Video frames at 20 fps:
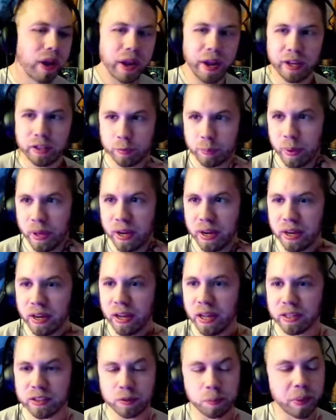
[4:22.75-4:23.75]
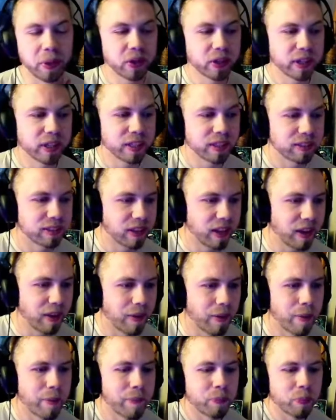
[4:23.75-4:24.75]
has been experiencing
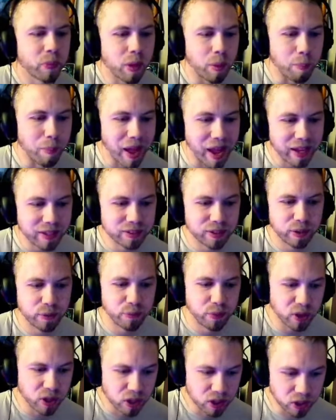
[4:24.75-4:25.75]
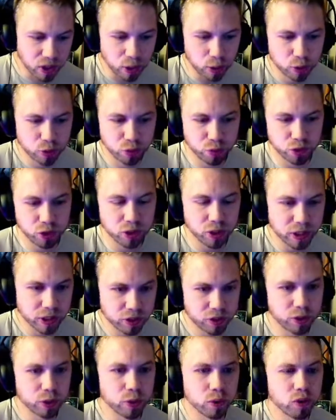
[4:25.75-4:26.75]
massive cultural
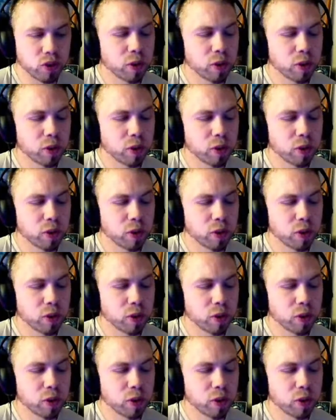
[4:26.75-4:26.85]
issues.